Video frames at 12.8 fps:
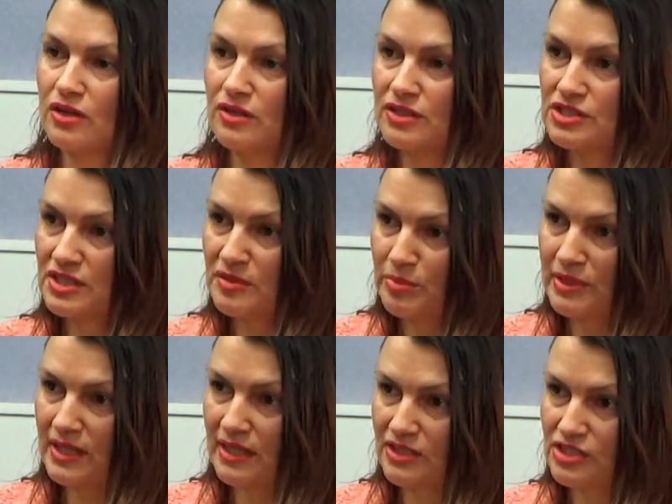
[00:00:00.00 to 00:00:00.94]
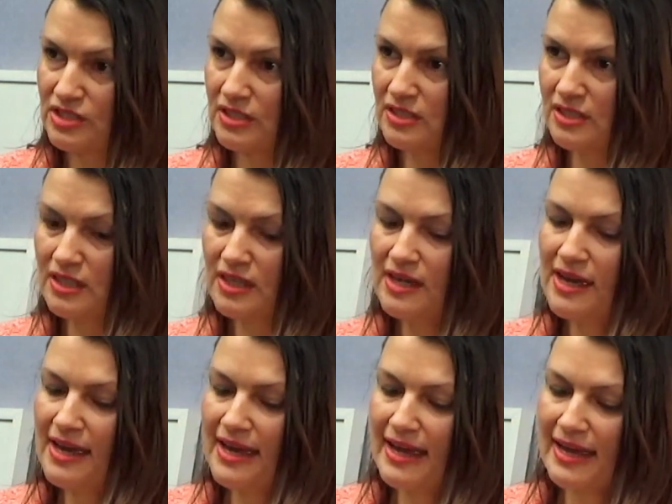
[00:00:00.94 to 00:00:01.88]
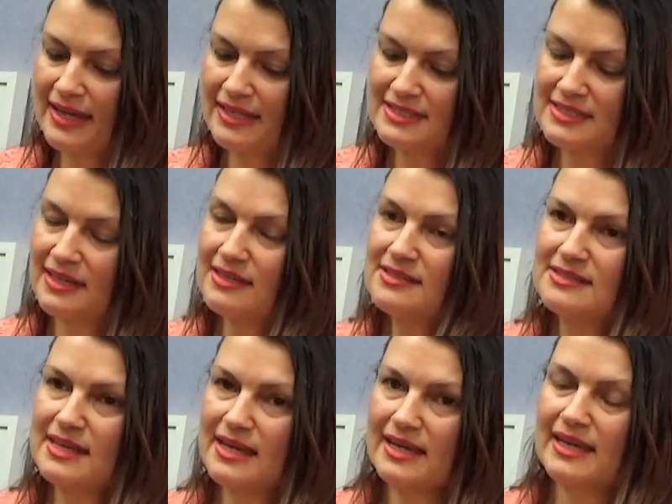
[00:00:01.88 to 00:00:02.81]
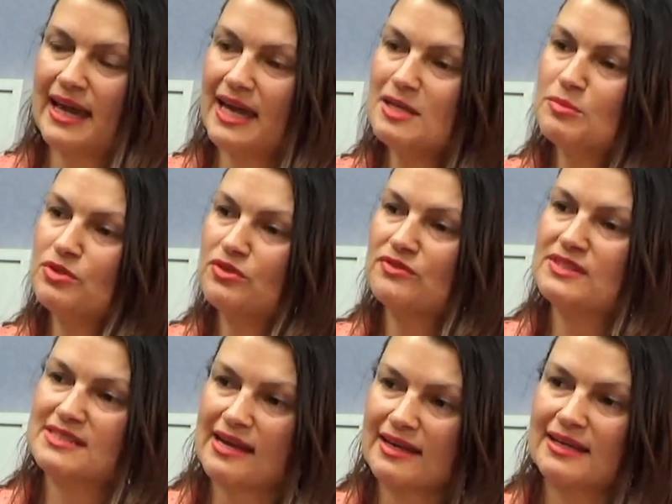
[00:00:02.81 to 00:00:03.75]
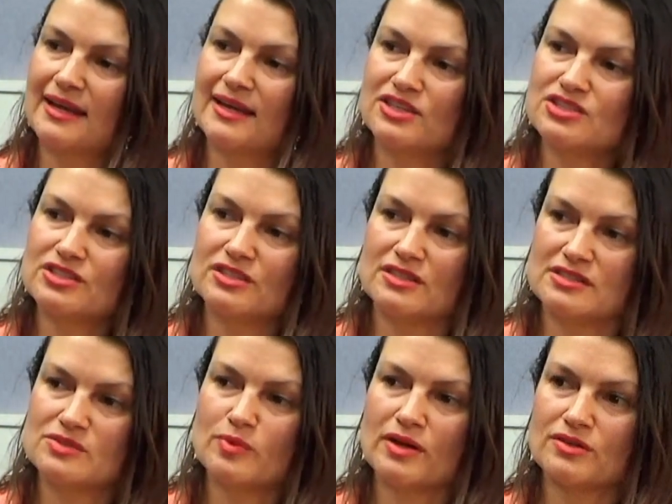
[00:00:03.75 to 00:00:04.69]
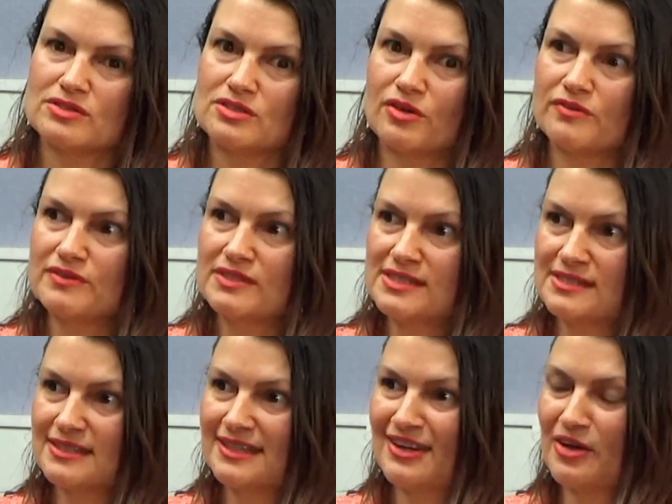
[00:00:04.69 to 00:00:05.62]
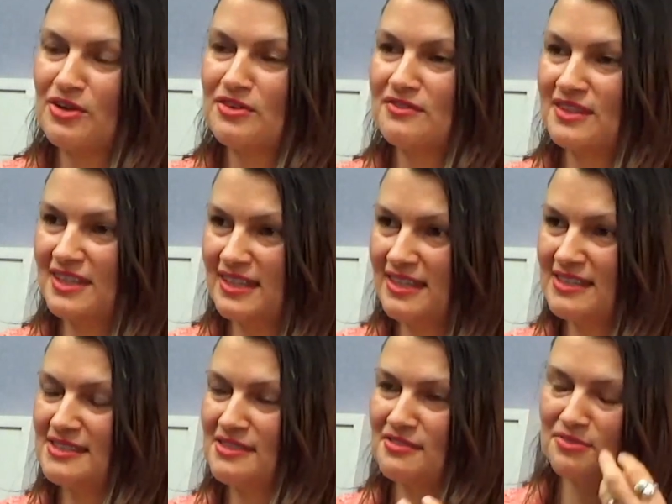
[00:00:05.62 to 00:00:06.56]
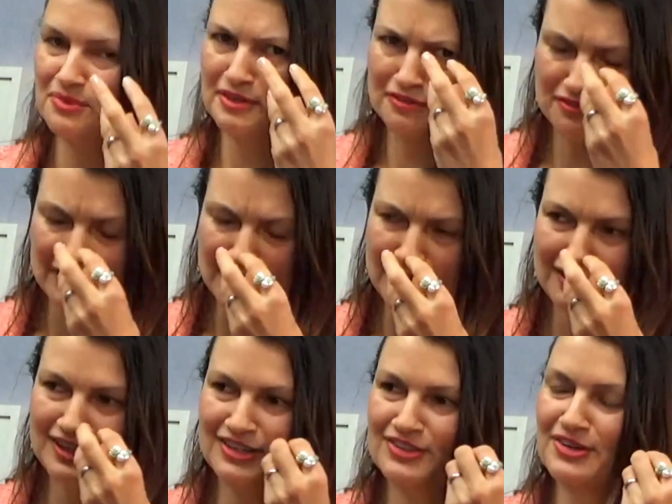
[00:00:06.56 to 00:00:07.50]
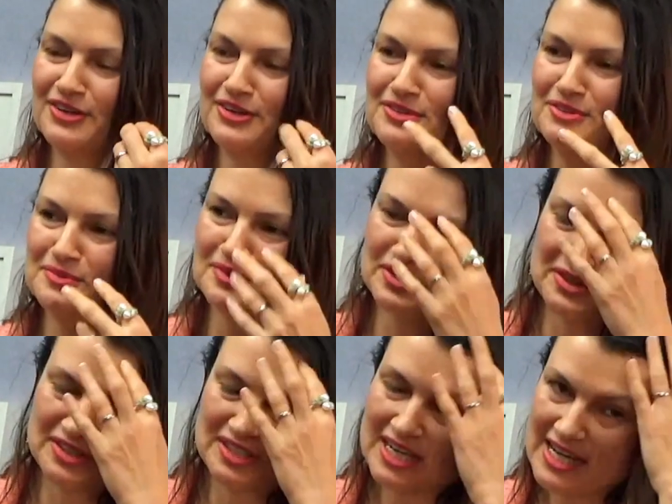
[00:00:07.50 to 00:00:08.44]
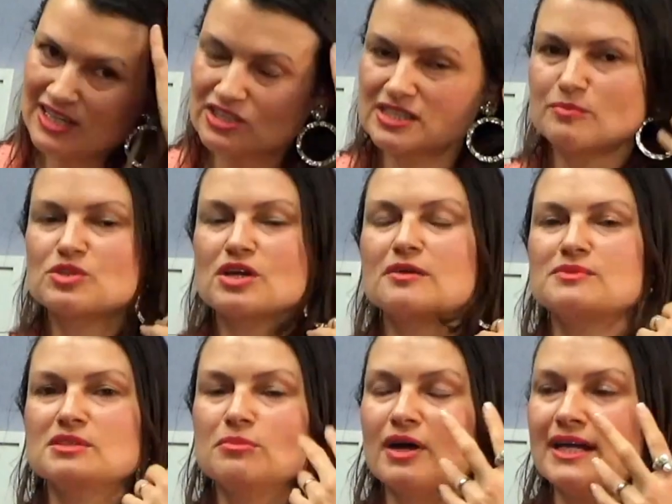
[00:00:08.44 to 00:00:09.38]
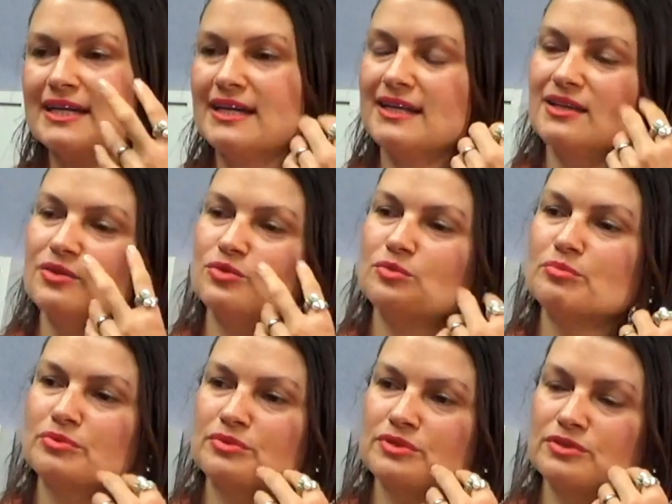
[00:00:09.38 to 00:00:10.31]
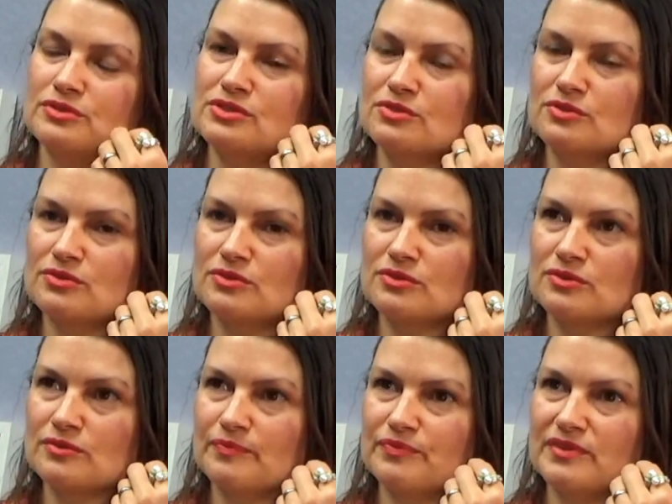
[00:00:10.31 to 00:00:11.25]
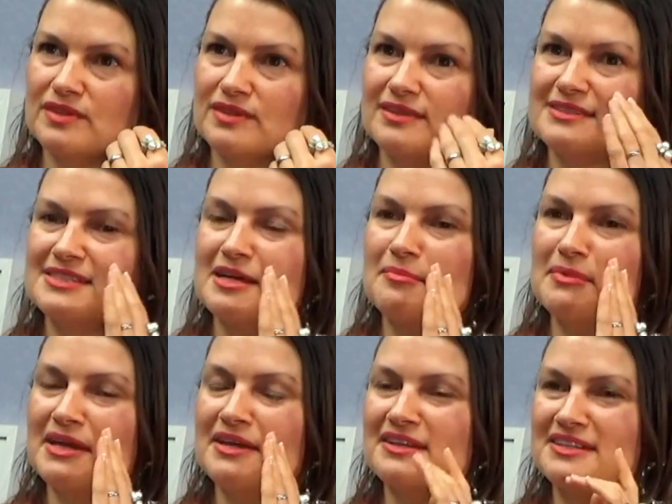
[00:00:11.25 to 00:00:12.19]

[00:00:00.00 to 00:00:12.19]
collagen production. It can move stagnation as well. So obviously over years, if we're frowning a lot or whatnot, sometimes you might get a little bruise or some